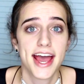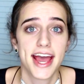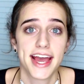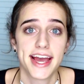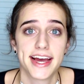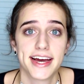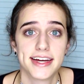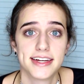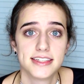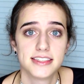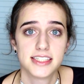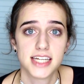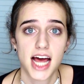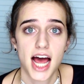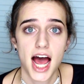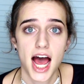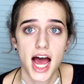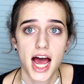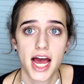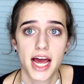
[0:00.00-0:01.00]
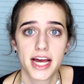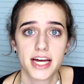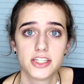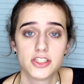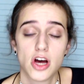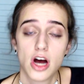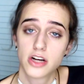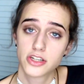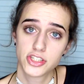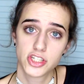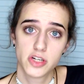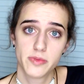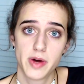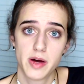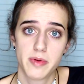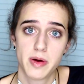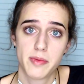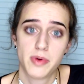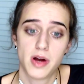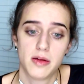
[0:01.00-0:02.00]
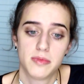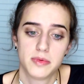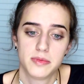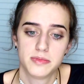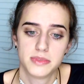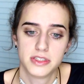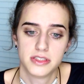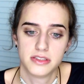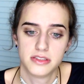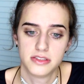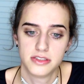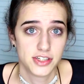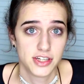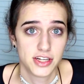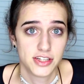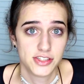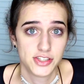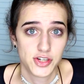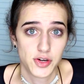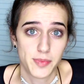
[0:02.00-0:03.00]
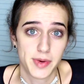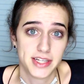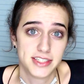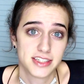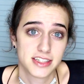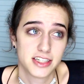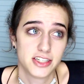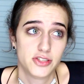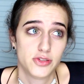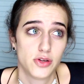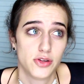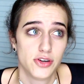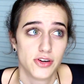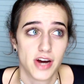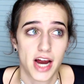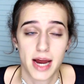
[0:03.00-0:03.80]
and I talked to her about my problems and you know, basically told her